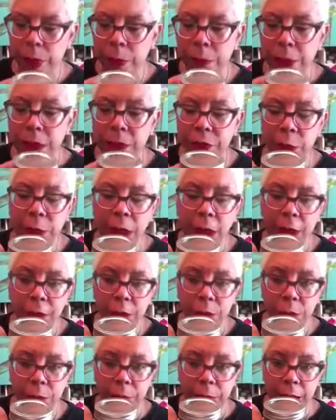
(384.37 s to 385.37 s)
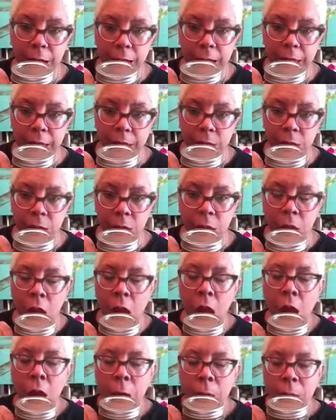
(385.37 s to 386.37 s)
But if you have it to about here,
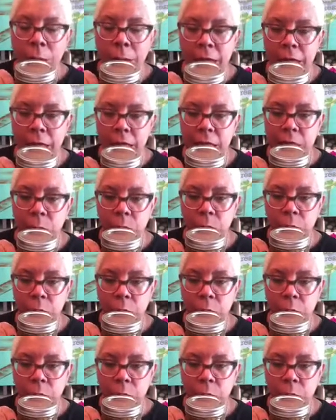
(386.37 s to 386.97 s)
basically